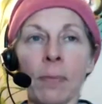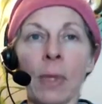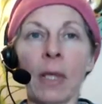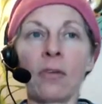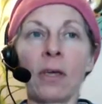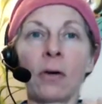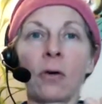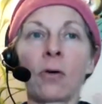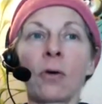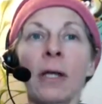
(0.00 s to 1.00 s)
is that you're
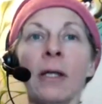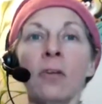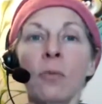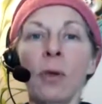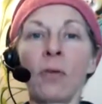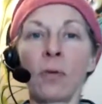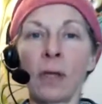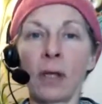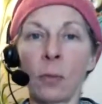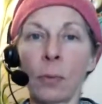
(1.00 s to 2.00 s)
creating the space for
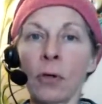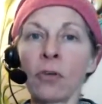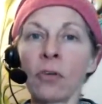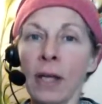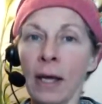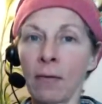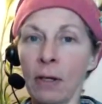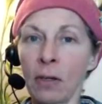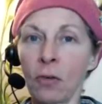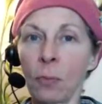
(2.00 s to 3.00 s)
the other person to have an
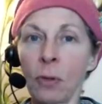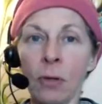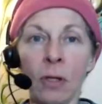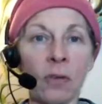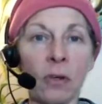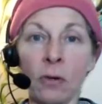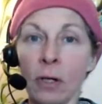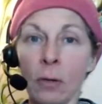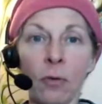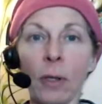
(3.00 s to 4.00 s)
experience that you're
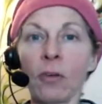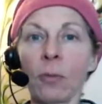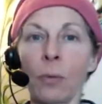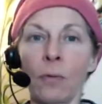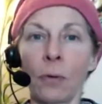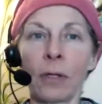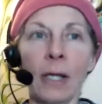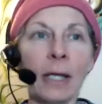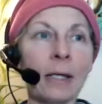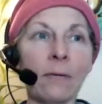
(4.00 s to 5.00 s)
not responsible for.
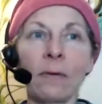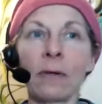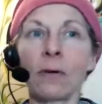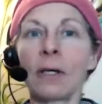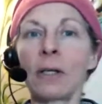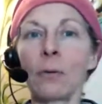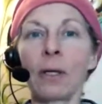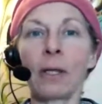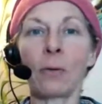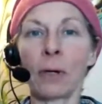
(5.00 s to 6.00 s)
They can feel any
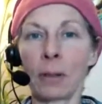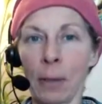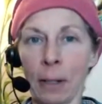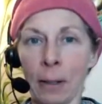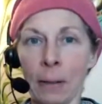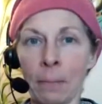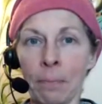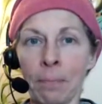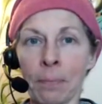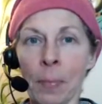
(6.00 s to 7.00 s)
way they want about it.
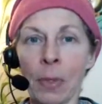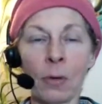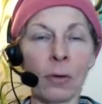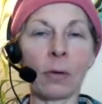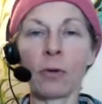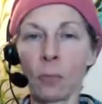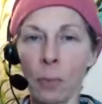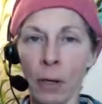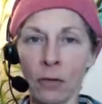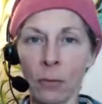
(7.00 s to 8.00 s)
You're not
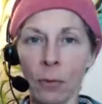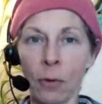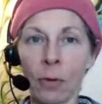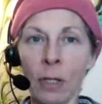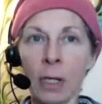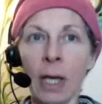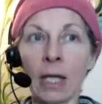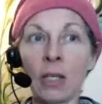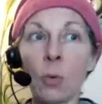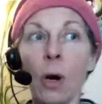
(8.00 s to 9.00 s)
responsible,
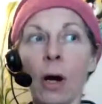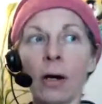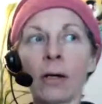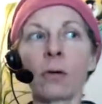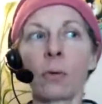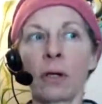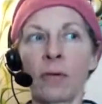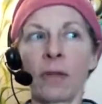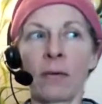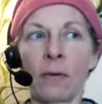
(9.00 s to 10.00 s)
and you honor
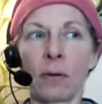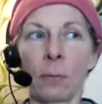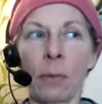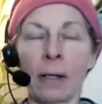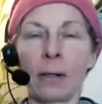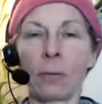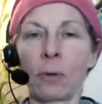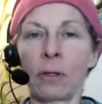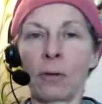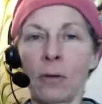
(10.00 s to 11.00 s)
whatever they feel about it,
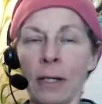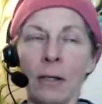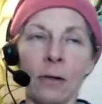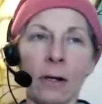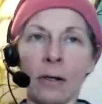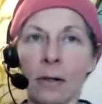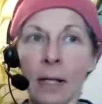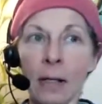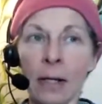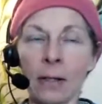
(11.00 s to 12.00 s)
whether you like it or not, or
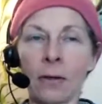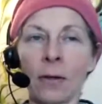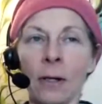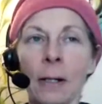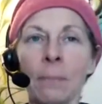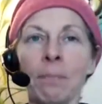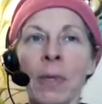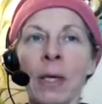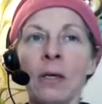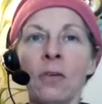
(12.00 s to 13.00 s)
they like it or not.
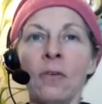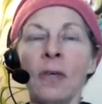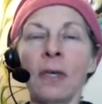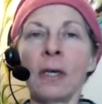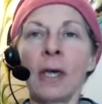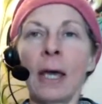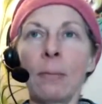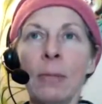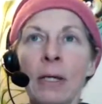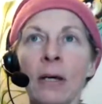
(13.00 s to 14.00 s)
You see,
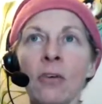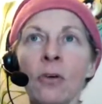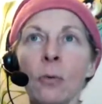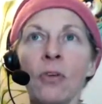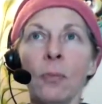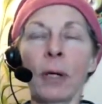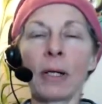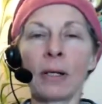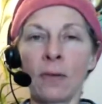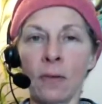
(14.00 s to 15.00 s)
and because you're
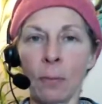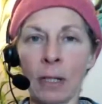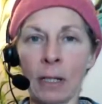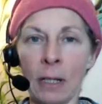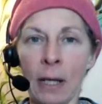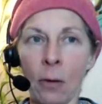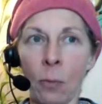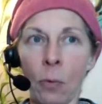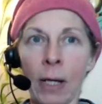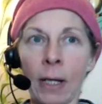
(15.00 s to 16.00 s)
respecting somebody in
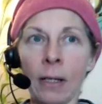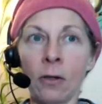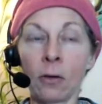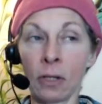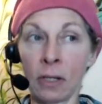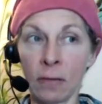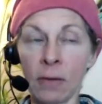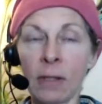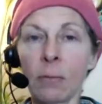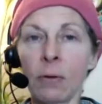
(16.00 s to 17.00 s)
that way, you're
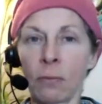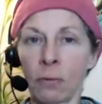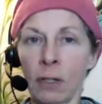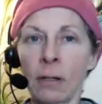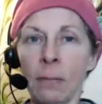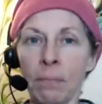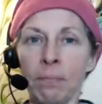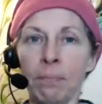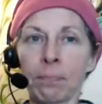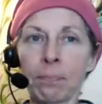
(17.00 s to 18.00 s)
giving them the freedom
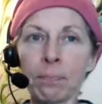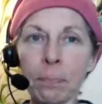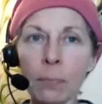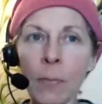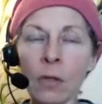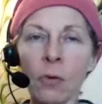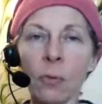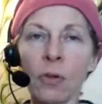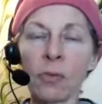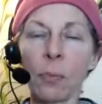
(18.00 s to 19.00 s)
to
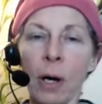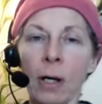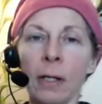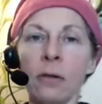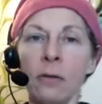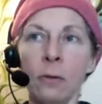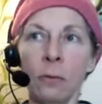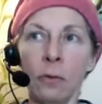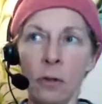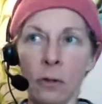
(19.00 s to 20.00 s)
respond
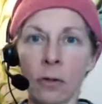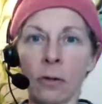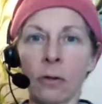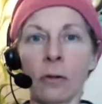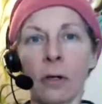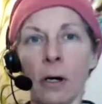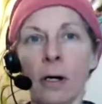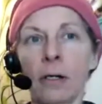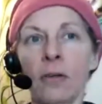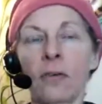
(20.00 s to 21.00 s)
to your
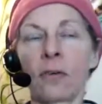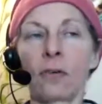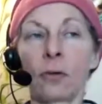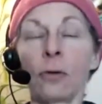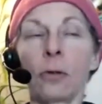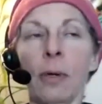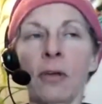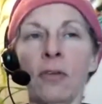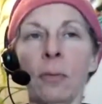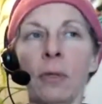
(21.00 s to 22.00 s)
honest truth
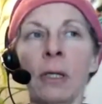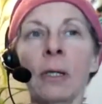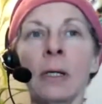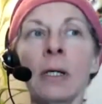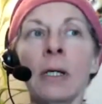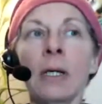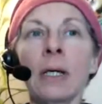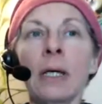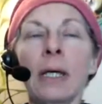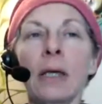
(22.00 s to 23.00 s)
about something.
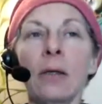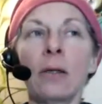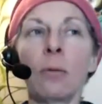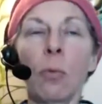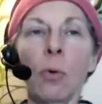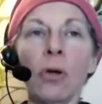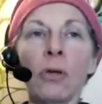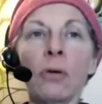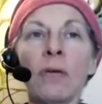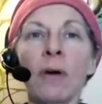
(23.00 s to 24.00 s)
The more
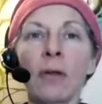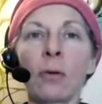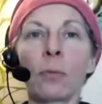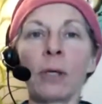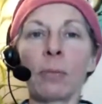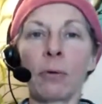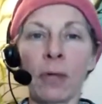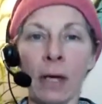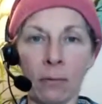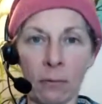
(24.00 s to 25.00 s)
you give other people
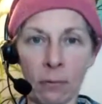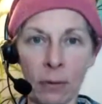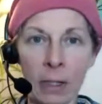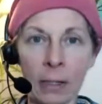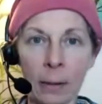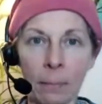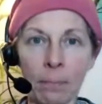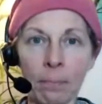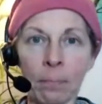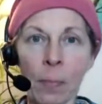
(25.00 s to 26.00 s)
that
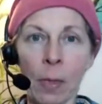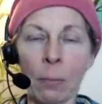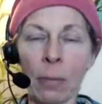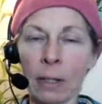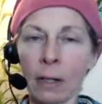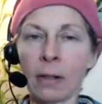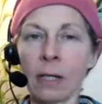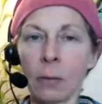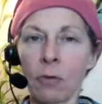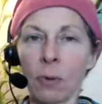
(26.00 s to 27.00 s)
freedom by not
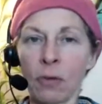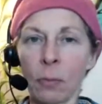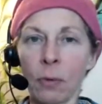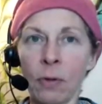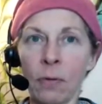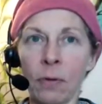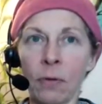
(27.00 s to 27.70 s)
taking responsibility for their